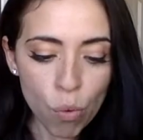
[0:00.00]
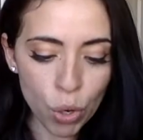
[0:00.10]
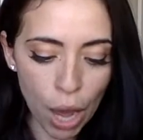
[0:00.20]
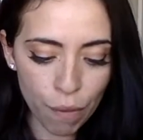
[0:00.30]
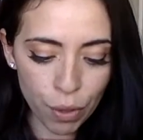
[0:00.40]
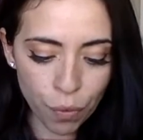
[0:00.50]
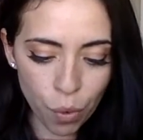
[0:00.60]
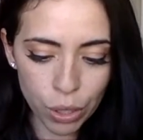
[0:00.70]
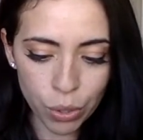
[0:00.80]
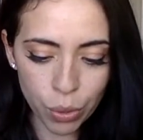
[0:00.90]
When you have the
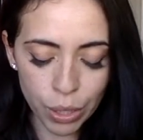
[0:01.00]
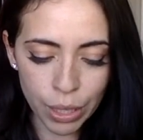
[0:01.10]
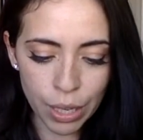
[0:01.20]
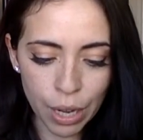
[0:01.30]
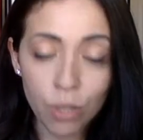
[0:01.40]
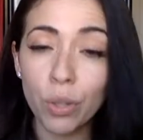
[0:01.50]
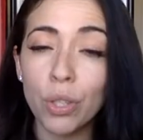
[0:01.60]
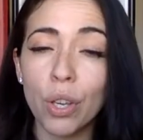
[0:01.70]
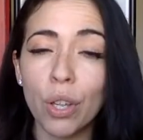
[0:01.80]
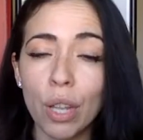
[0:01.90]
Four of Swords and the Nine of
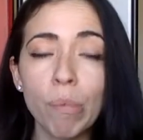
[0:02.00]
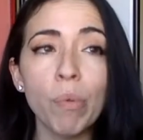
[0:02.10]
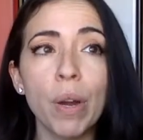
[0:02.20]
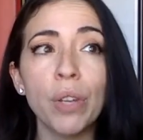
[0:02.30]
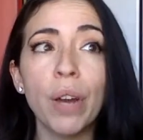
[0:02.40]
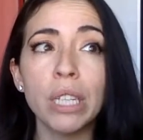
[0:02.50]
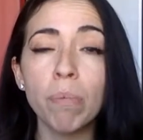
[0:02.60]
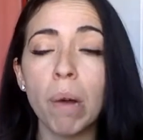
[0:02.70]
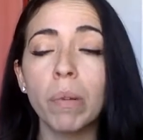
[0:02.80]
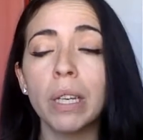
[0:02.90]
Swords, number one, you guys are
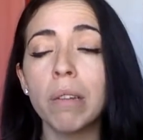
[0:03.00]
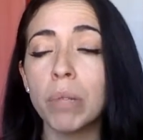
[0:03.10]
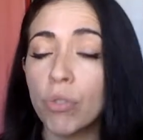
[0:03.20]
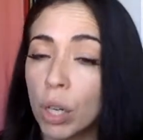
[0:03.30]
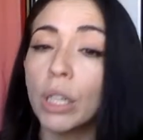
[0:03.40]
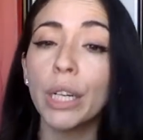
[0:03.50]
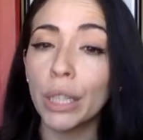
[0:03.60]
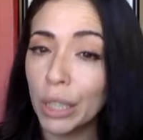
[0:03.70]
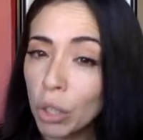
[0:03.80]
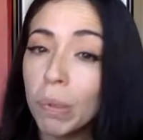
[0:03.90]
probably going to be struggling a
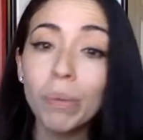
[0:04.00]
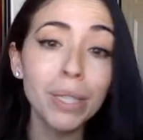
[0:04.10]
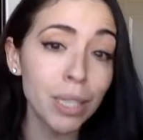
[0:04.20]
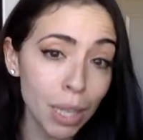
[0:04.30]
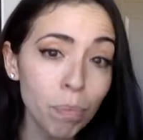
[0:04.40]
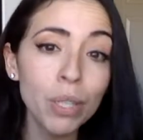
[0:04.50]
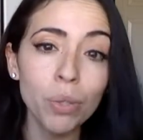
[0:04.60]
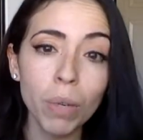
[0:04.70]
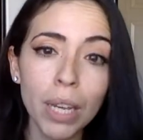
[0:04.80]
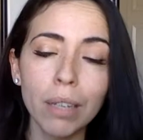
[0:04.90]
little bit with sleep this
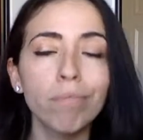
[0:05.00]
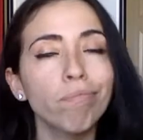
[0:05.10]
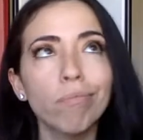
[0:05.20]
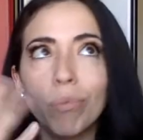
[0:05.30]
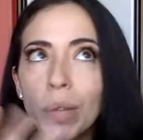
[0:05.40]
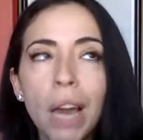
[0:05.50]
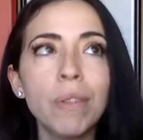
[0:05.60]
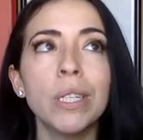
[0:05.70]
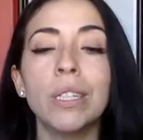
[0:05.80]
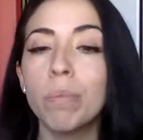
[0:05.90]
week. We have
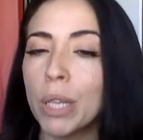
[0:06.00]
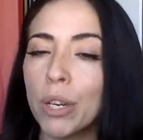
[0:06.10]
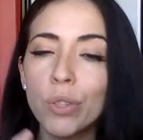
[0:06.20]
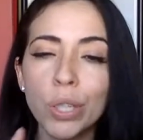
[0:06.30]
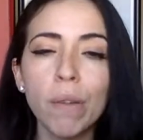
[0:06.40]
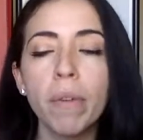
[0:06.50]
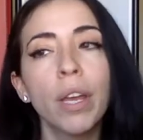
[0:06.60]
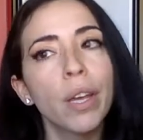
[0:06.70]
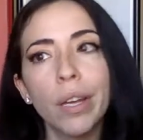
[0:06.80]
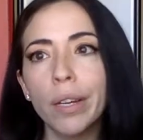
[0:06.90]
this eclipse energy,
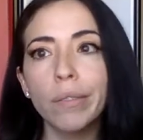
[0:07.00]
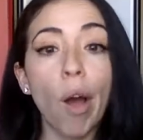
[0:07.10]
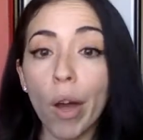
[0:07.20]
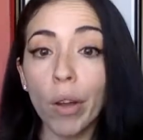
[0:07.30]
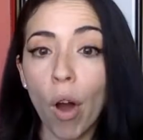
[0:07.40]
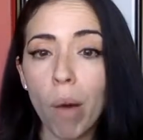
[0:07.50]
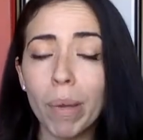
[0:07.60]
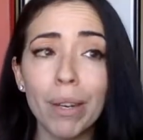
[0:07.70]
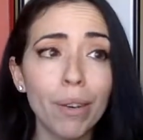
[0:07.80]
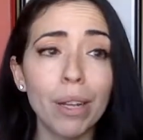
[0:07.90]
not
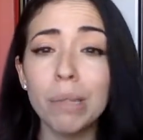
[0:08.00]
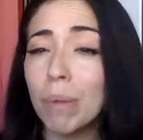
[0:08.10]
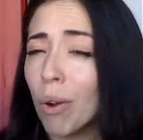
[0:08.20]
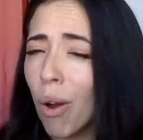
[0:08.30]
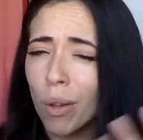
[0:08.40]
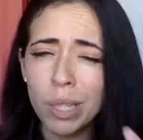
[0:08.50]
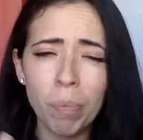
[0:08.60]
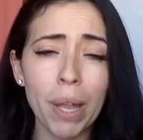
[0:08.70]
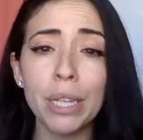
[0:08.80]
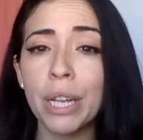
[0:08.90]
uncommon, not to mention all these
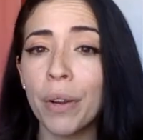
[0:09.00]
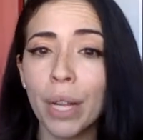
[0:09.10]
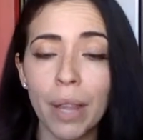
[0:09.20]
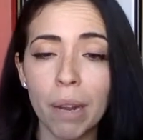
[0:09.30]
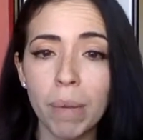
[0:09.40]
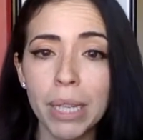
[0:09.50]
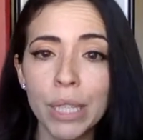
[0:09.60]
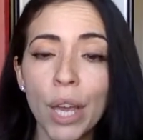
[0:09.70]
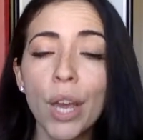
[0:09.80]
planetary alignments.